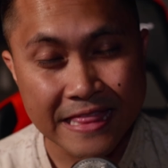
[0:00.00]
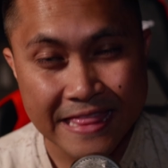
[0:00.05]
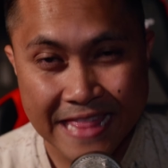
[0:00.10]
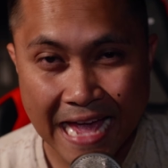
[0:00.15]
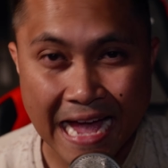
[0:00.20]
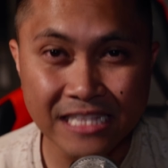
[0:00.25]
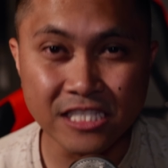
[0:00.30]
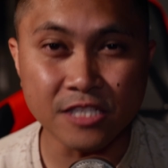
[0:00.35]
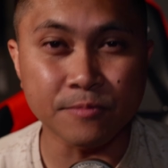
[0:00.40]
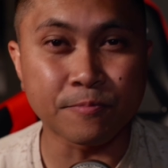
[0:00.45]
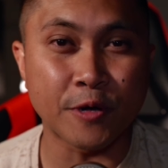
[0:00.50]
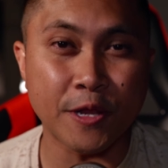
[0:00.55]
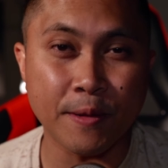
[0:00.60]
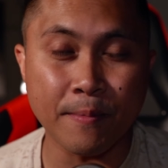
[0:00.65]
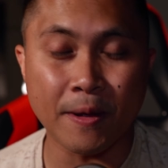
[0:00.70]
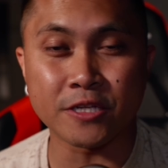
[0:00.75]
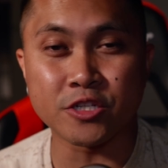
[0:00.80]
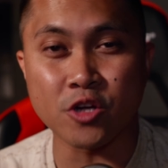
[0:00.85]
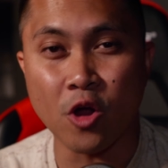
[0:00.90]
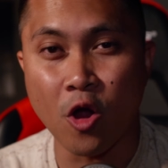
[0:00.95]
That's pretty
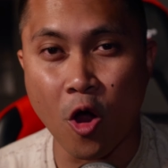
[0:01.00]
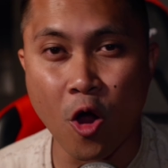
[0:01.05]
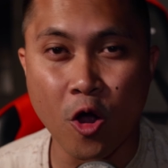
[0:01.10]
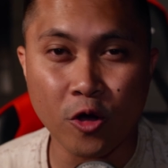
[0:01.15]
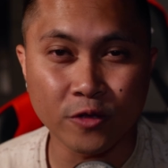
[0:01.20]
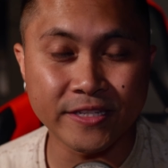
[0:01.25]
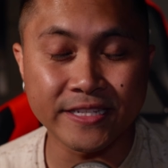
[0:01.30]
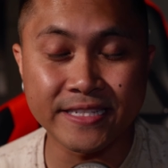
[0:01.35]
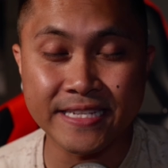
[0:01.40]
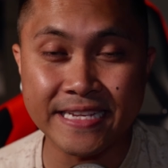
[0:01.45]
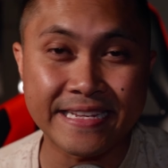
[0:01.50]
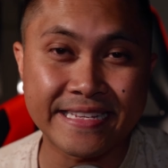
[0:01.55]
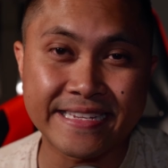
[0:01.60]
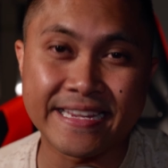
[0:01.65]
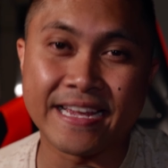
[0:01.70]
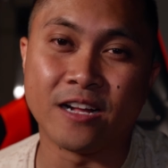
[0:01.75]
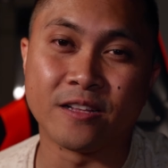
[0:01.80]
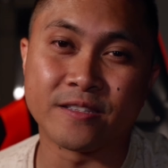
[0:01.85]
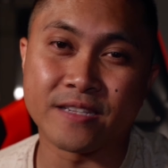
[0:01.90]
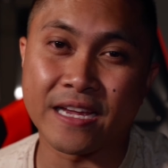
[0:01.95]
much all the
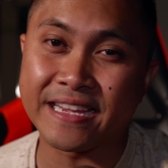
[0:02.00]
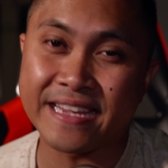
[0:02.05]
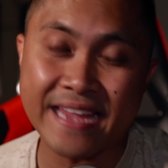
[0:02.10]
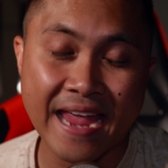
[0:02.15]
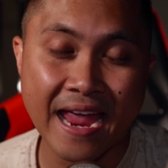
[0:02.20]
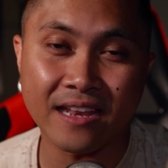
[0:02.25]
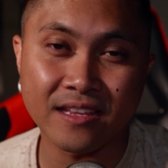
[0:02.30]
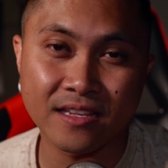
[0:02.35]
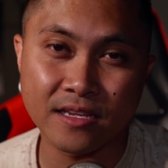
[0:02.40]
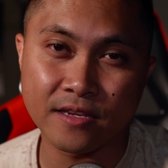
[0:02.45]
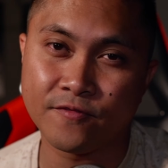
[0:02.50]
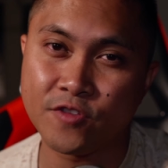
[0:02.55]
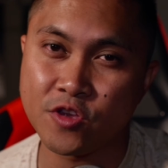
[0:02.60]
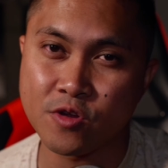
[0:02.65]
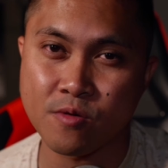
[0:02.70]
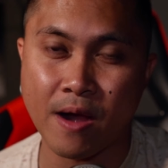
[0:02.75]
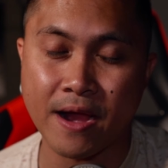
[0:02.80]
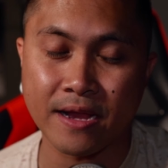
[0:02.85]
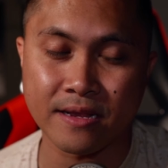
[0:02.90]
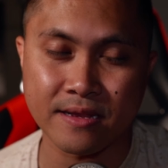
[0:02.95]
details I can give
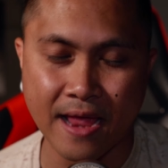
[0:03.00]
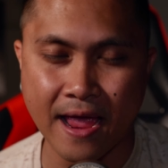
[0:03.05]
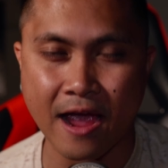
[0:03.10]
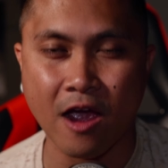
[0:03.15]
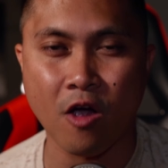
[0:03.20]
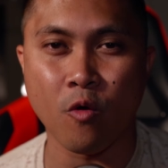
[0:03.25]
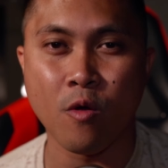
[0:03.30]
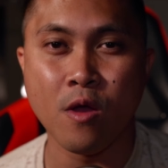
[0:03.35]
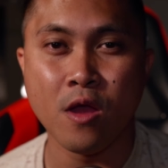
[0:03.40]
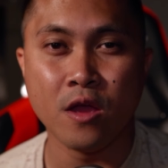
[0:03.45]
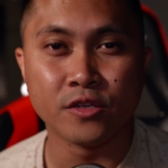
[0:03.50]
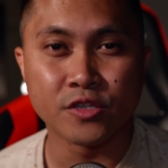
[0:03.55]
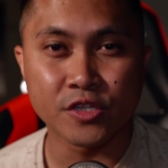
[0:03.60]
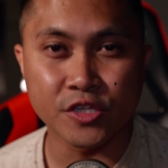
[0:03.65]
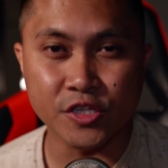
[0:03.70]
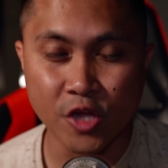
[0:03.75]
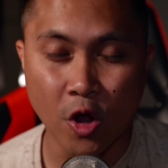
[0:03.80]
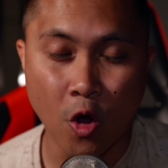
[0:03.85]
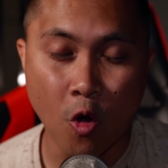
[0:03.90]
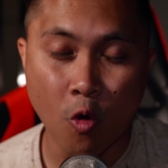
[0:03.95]
you right now.
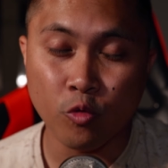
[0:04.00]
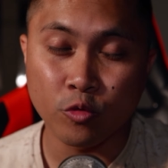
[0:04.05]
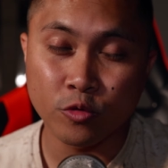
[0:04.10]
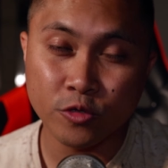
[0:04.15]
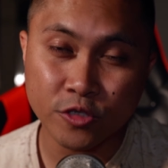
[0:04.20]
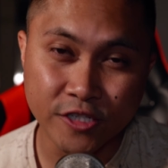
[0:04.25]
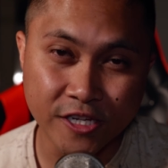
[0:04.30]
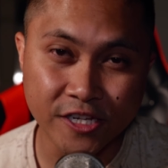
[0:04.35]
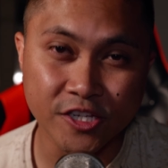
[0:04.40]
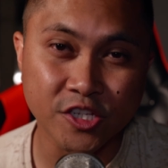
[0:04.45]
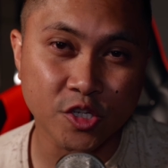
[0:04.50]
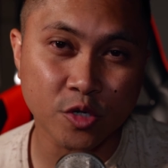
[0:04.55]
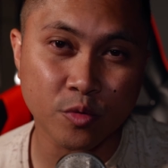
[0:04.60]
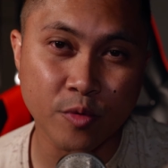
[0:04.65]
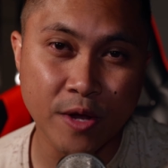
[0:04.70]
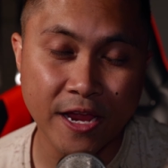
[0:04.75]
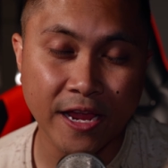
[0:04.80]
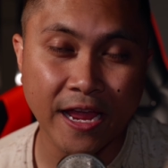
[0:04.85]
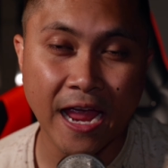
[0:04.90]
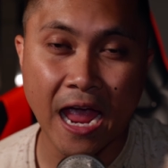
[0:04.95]
So just to
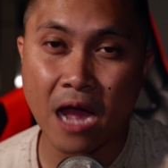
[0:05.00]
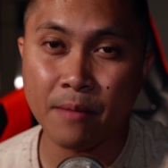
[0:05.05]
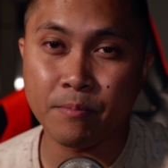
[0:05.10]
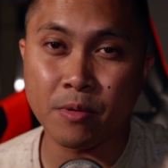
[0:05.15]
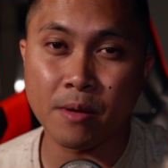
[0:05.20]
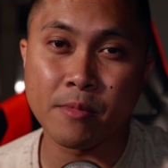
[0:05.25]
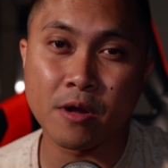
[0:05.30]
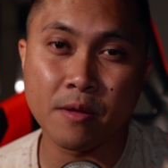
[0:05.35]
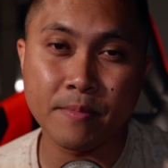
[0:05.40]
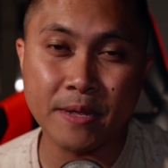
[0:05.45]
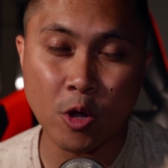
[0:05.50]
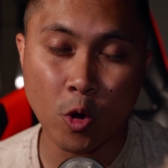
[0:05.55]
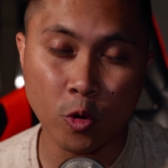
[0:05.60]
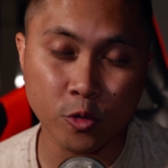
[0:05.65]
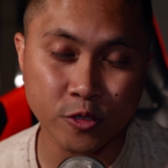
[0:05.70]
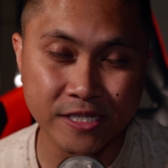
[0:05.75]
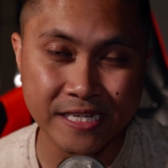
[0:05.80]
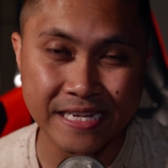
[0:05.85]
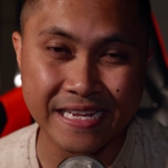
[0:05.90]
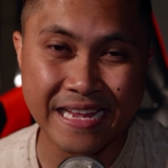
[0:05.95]
recap, I'm going to be
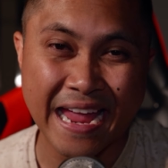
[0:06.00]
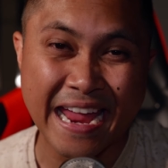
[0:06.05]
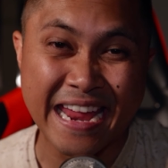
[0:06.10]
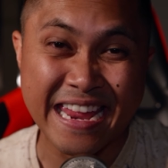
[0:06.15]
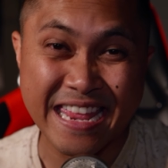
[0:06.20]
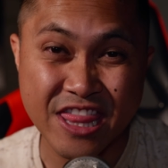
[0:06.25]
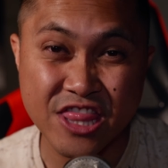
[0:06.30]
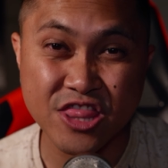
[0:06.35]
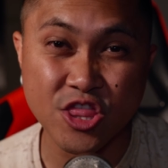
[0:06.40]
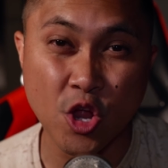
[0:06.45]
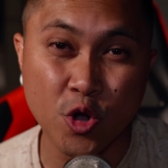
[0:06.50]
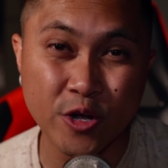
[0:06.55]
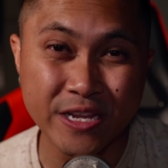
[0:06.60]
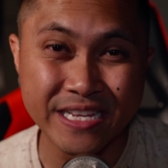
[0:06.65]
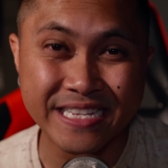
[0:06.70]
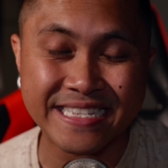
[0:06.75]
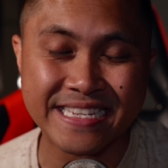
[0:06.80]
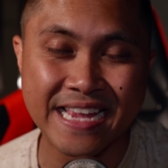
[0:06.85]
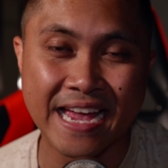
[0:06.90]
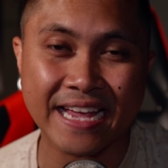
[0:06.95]
hosting a
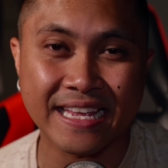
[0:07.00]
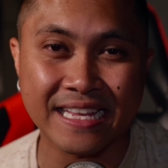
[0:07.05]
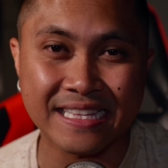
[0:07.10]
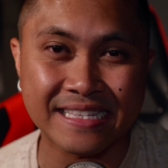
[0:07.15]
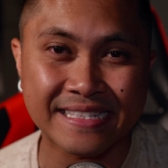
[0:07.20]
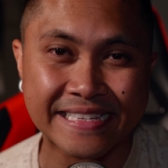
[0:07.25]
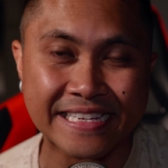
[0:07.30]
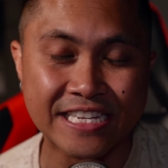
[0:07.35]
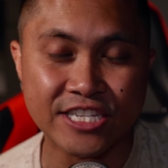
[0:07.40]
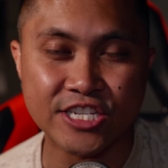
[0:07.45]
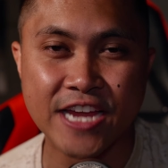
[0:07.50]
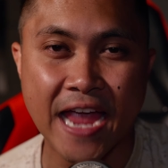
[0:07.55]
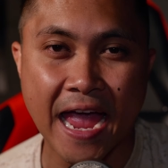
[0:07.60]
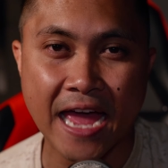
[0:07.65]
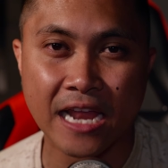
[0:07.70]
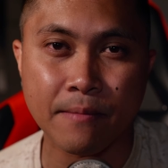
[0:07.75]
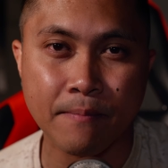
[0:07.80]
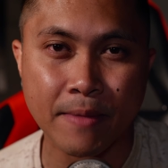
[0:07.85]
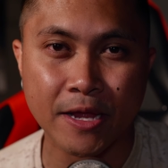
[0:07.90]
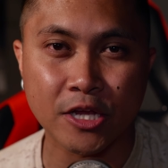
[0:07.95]
30 second CG
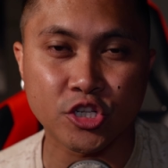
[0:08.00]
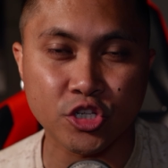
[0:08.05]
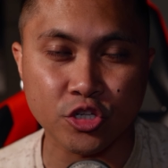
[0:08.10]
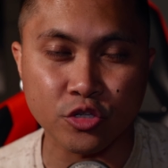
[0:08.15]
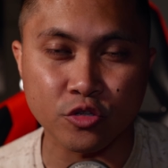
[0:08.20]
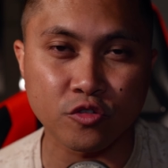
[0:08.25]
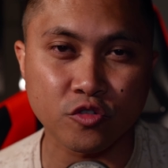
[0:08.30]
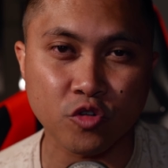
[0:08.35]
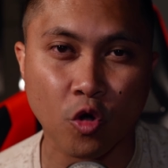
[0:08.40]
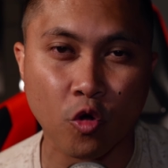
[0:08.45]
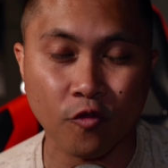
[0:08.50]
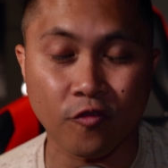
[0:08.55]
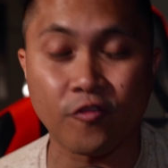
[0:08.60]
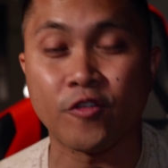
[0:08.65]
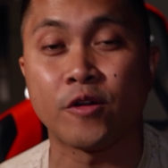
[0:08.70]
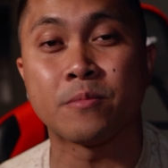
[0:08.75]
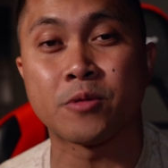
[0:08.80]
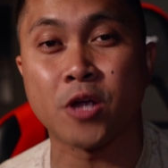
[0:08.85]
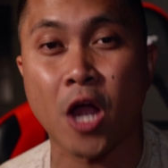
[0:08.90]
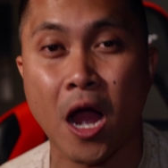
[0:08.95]
animation short
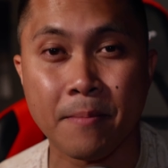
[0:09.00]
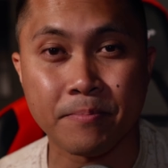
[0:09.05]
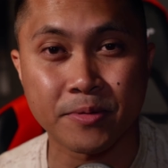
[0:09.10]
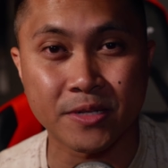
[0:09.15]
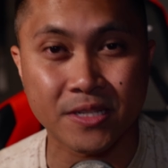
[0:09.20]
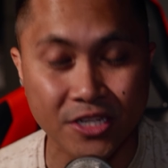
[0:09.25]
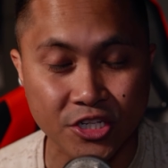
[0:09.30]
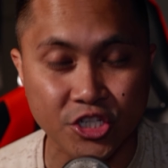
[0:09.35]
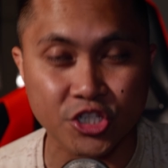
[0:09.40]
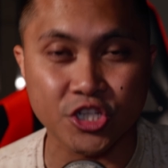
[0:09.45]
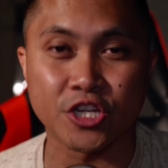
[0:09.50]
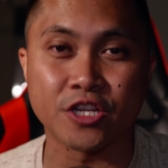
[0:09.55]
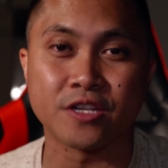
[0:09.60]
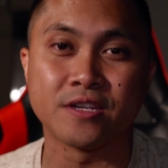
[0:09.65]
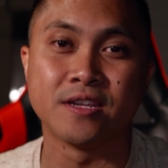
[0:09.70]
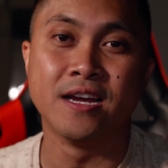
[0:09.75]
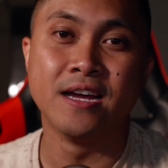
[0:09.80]
film competition